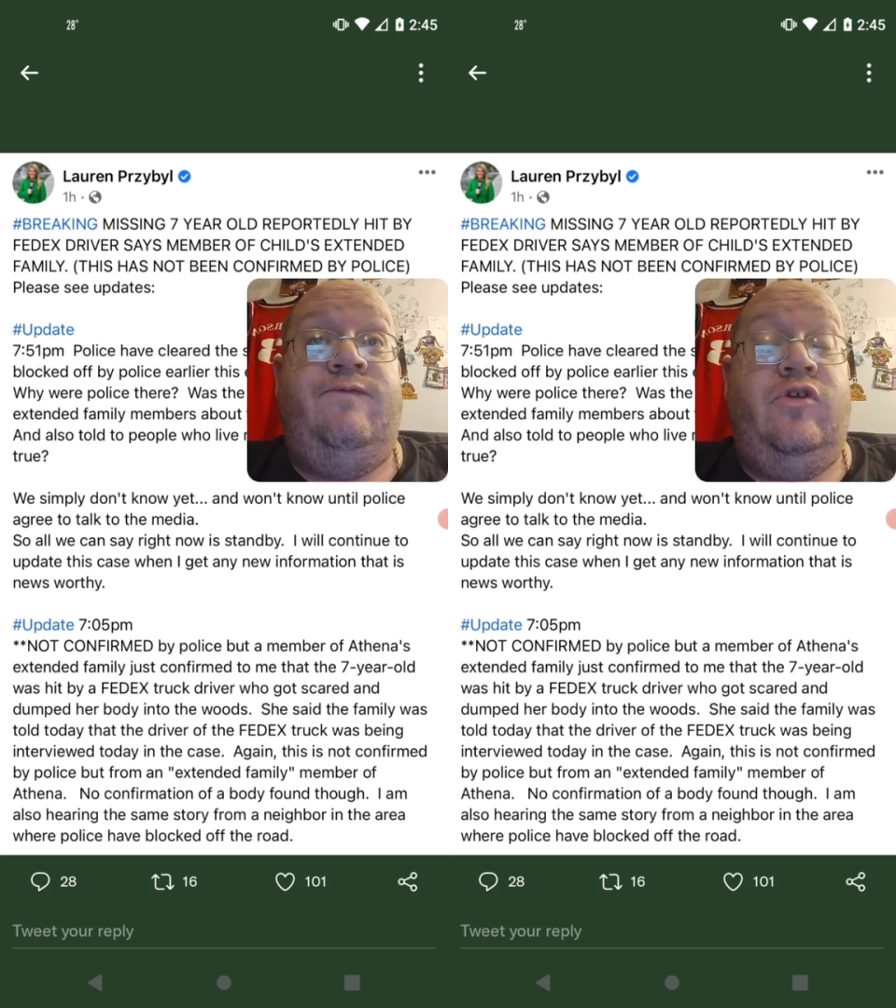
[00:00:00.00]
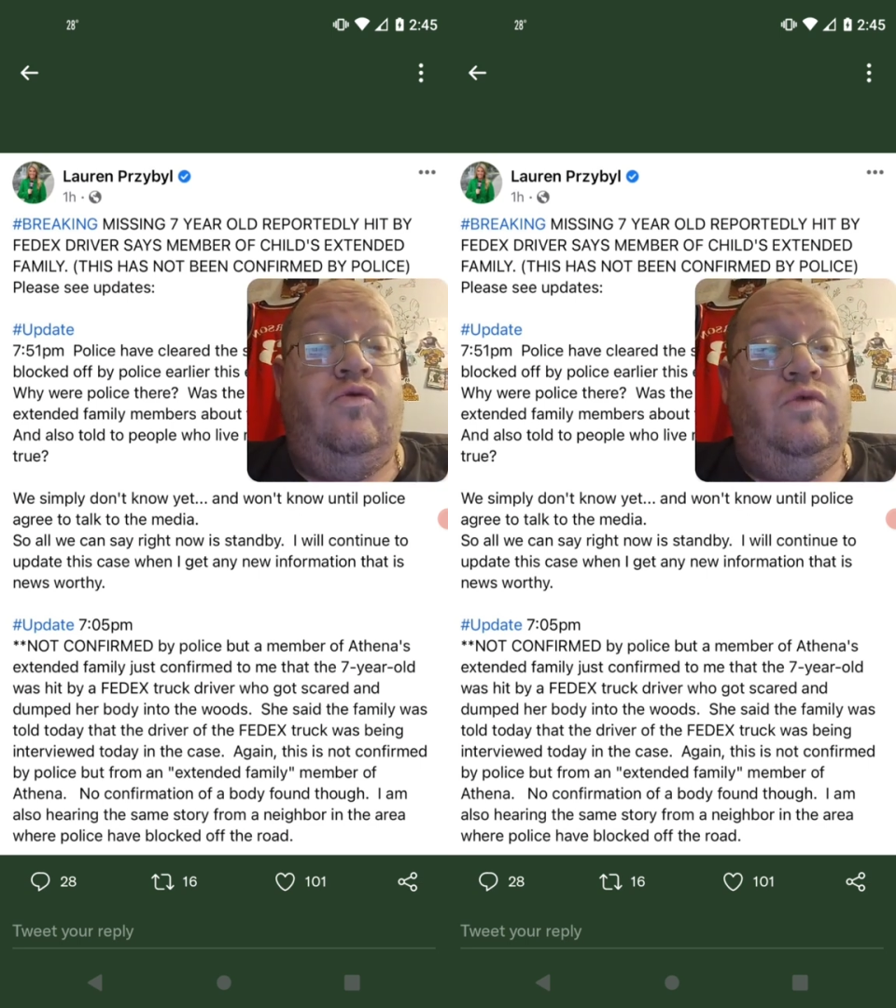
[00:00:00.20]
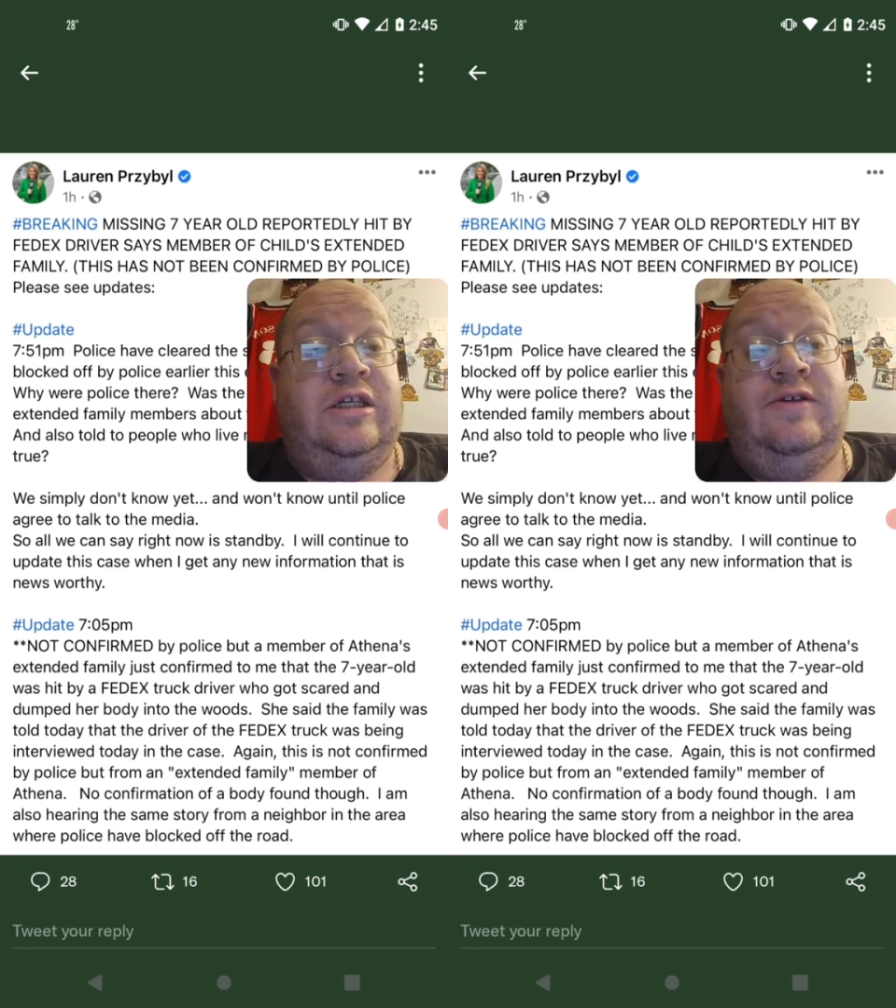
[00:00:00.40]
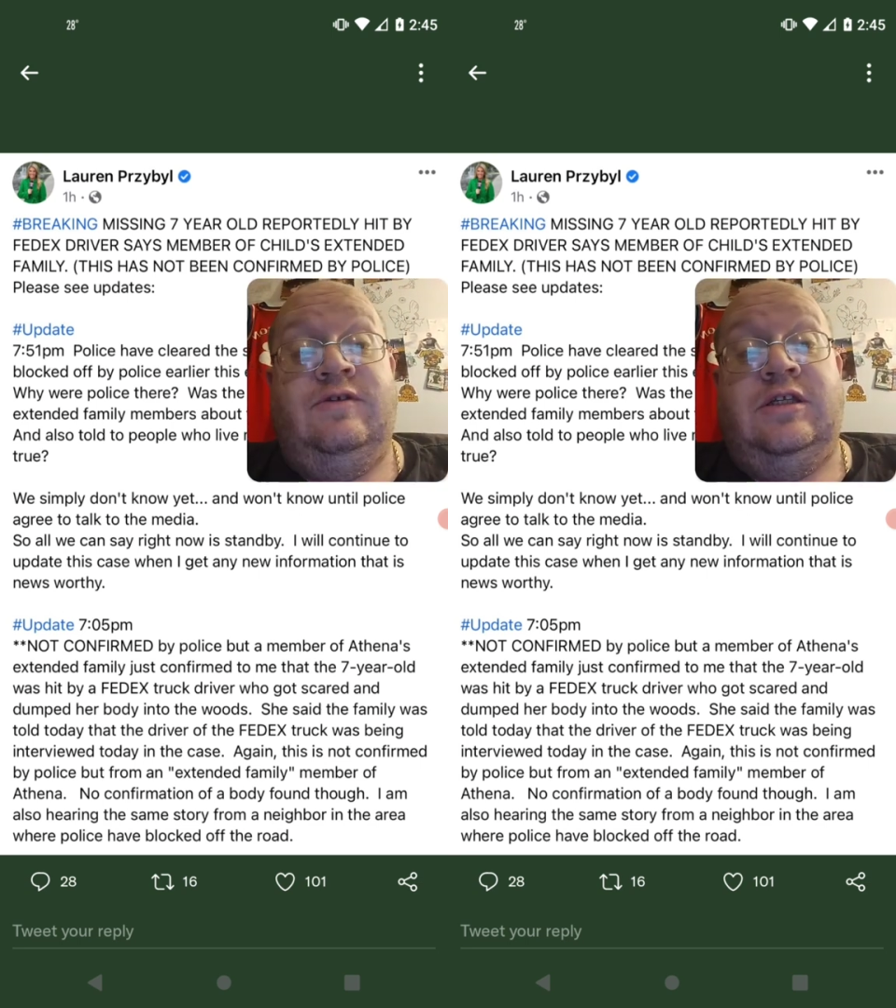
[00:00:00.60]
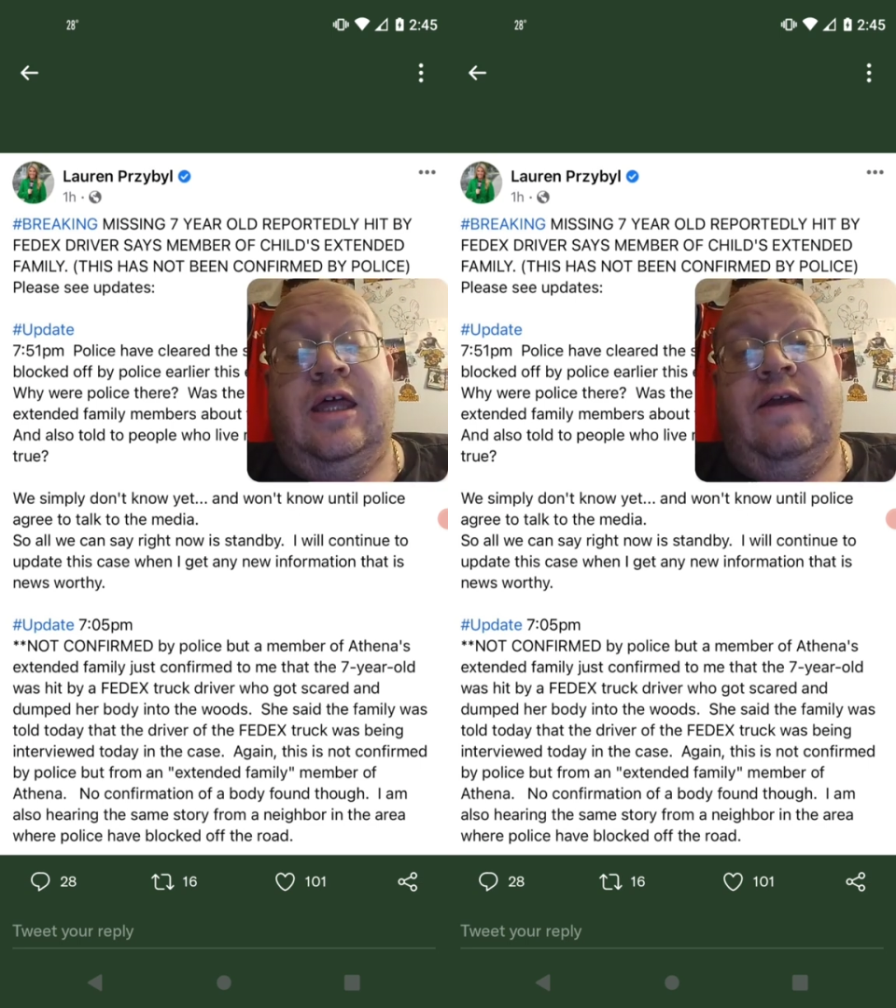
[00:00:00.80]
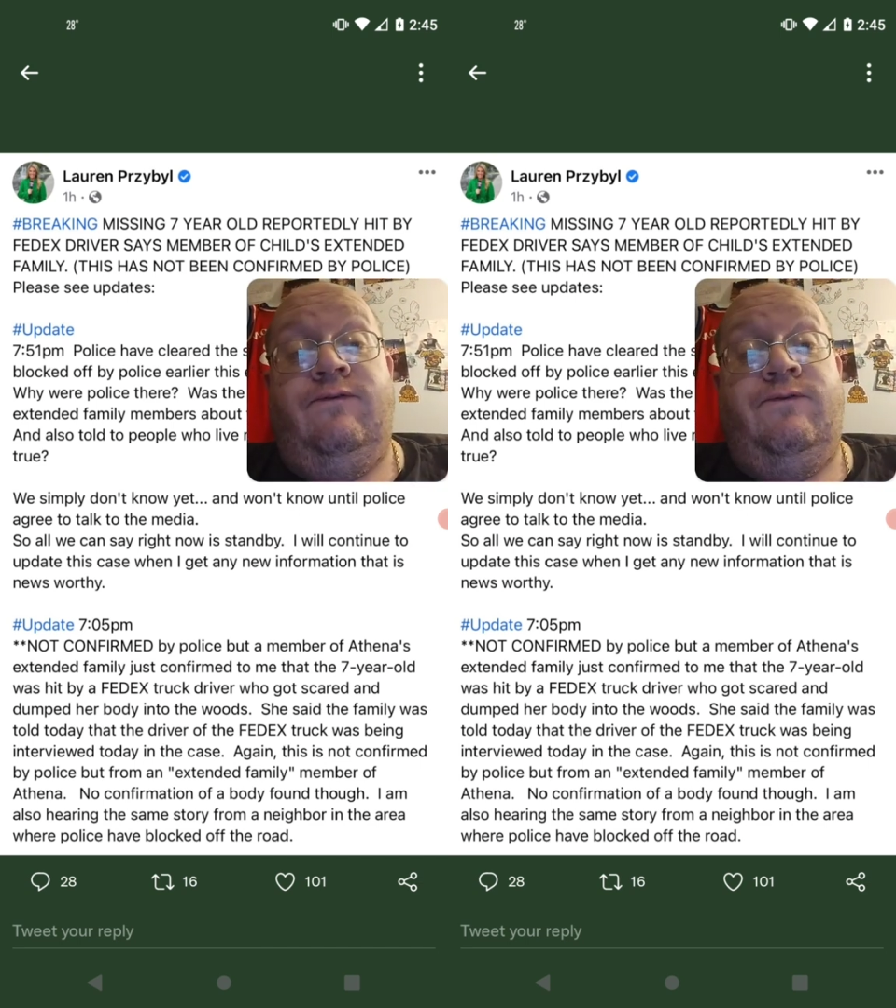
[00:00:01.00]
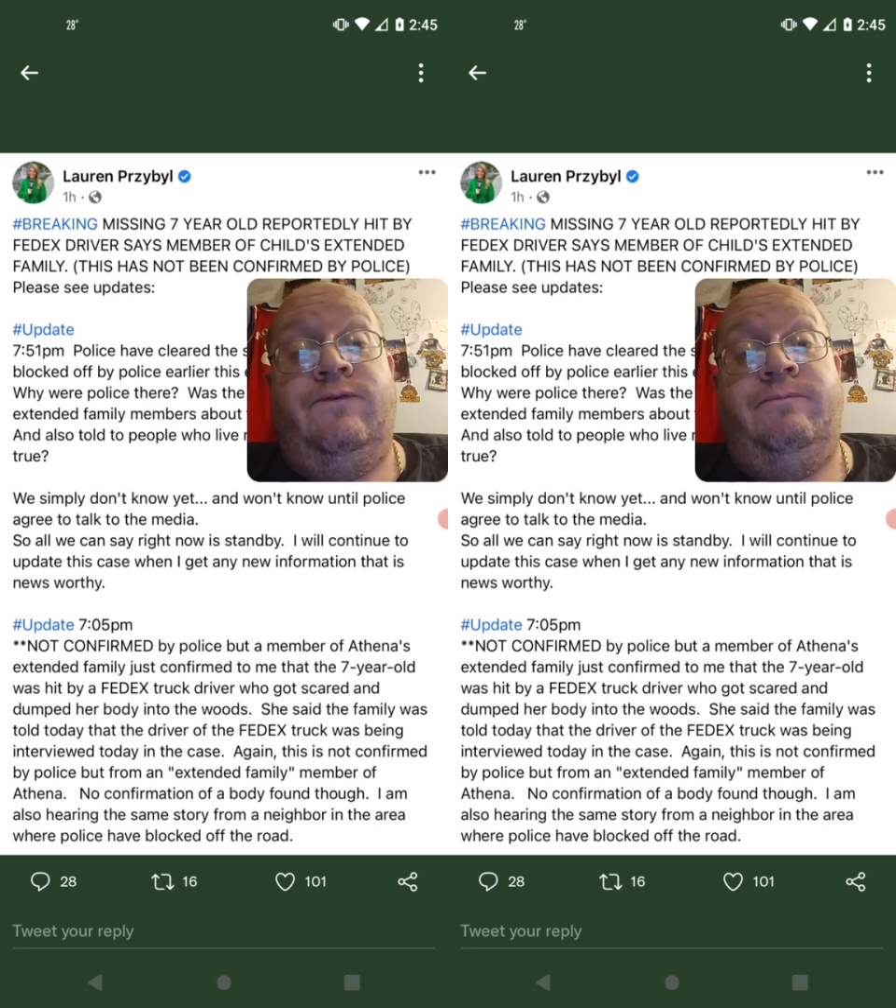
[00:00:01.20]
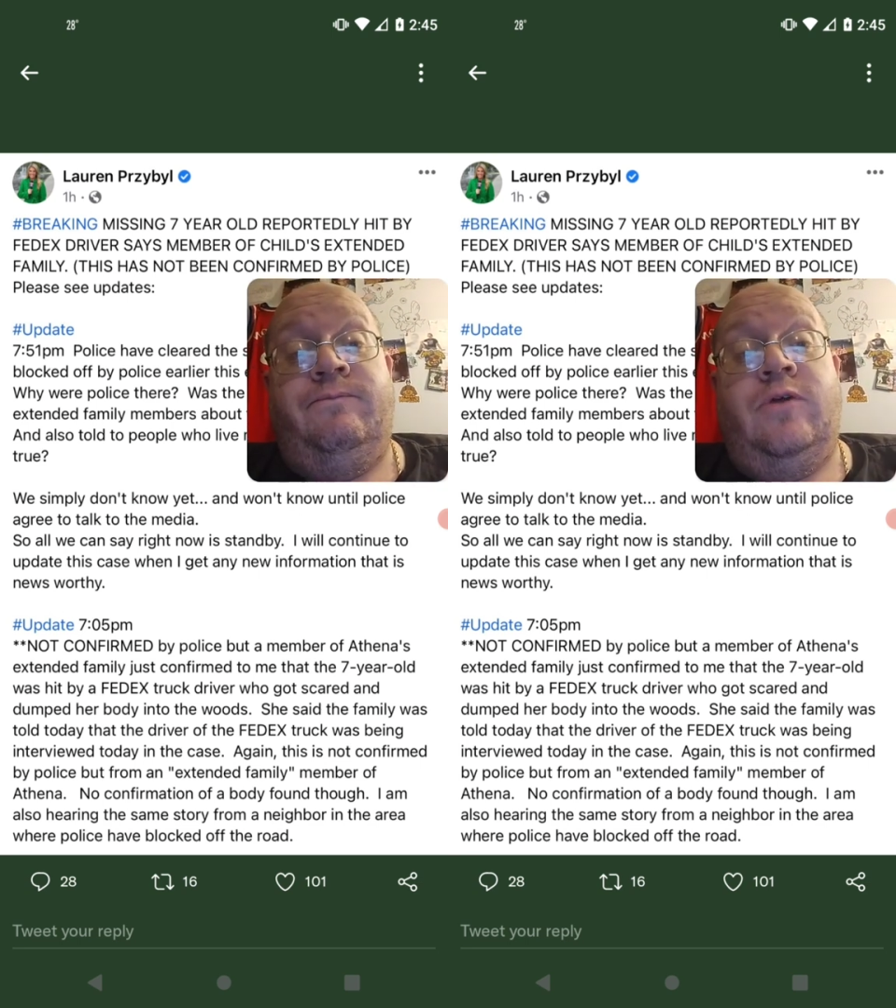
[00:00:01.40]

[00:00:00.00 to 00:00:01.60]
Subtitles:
for the rest of his life.